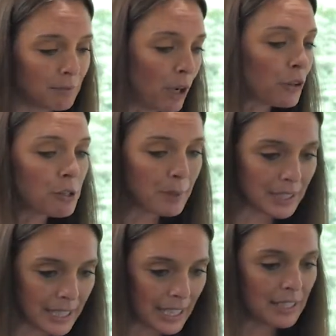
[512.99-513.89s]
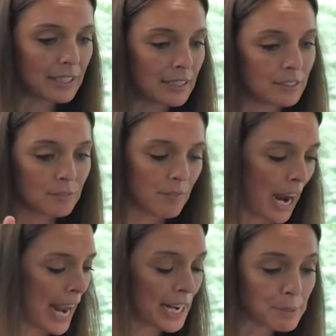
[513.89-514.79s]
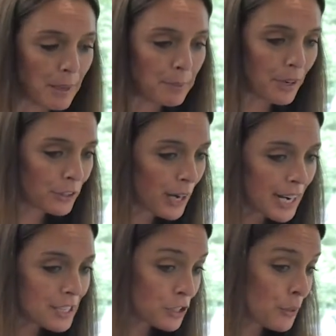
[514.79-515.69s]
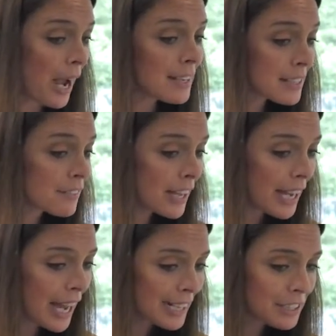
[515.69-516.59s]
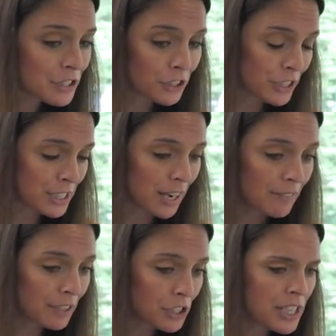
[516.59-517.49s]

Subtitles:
ultimately I asked my brother, hey, did you ask if they had insurance coverage?